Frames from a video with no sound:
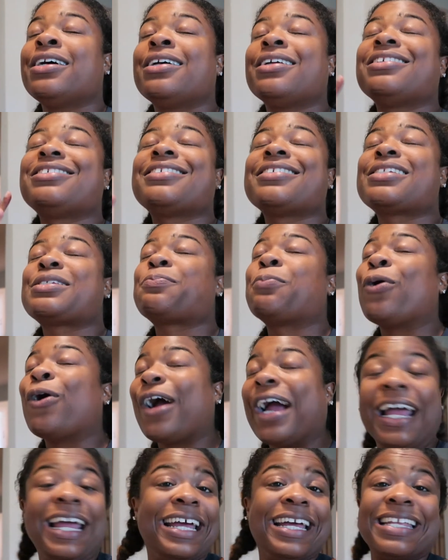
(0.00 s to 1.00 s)
just
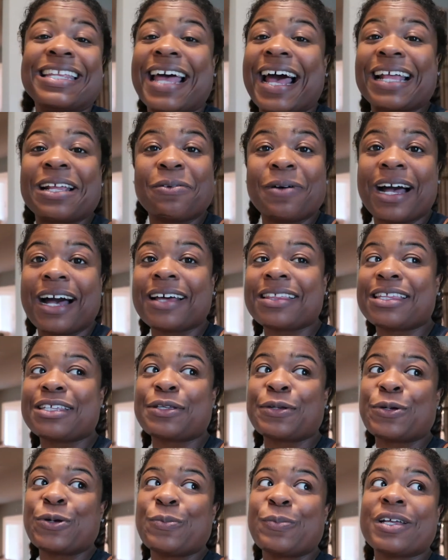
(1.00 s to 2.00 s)
praying that I don't have
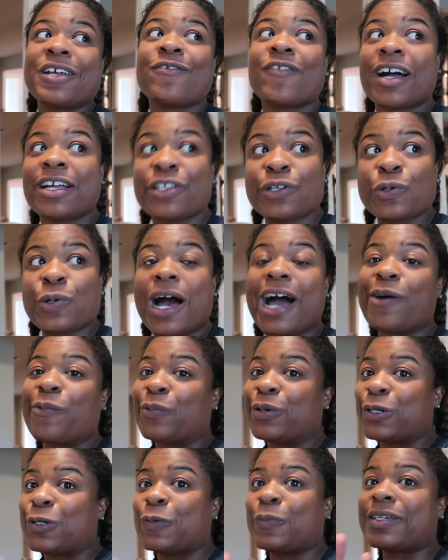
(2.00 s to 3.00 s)
to do. But if I do, I
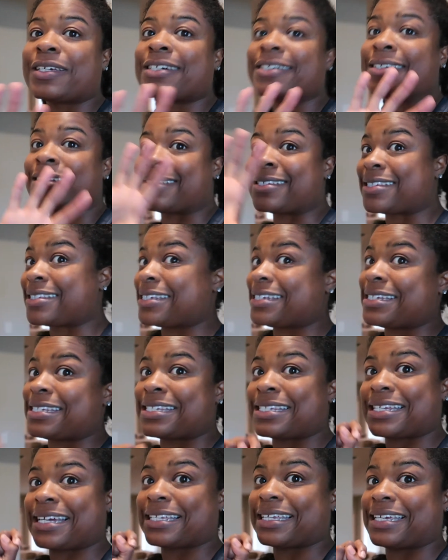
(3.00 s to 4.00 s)
will, because the
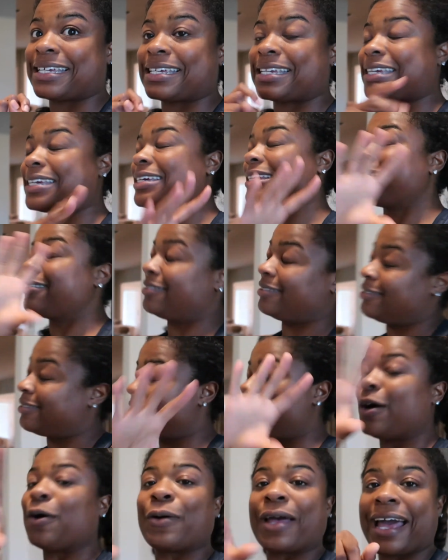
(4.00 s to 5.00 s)
aesthetic,
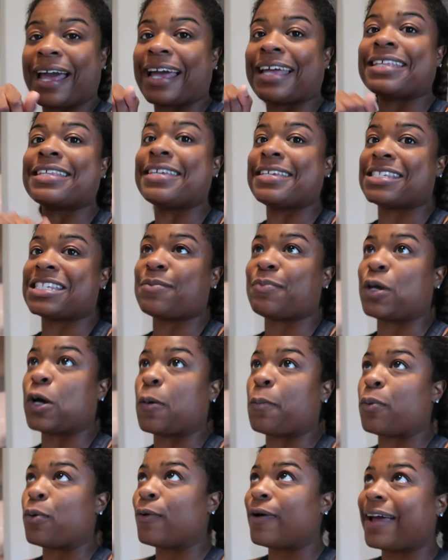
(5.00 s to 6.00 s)
okay, needs to be
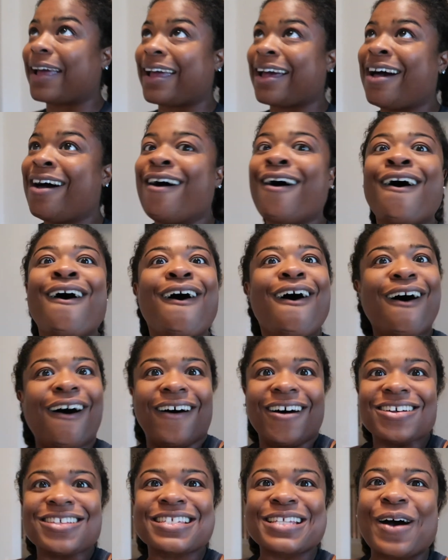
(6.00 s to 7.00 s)
on point.
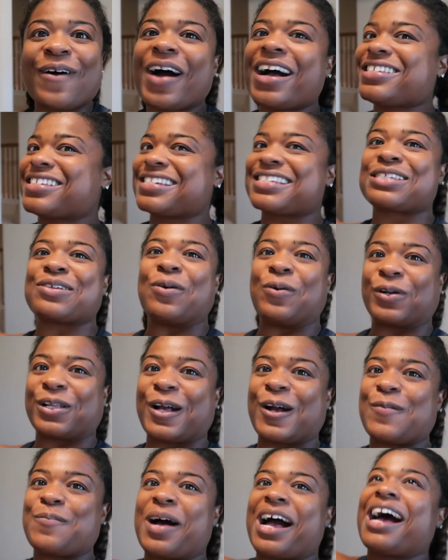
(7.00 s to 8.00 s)
Also, I just
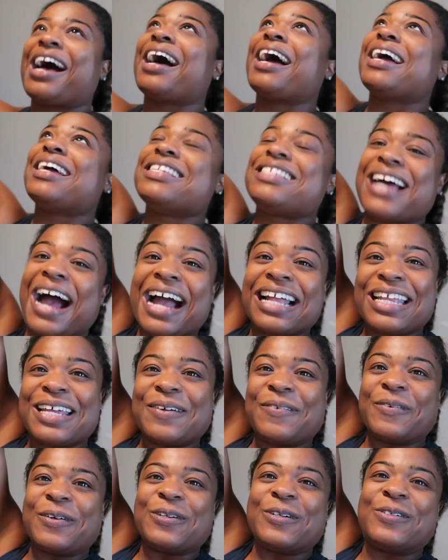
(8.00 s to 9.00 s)
ordered my
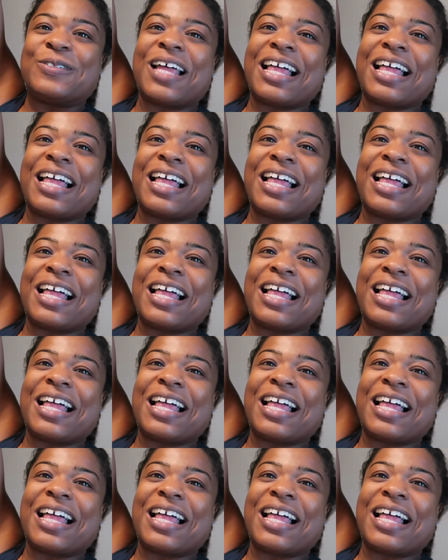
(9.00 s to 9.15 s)
dining room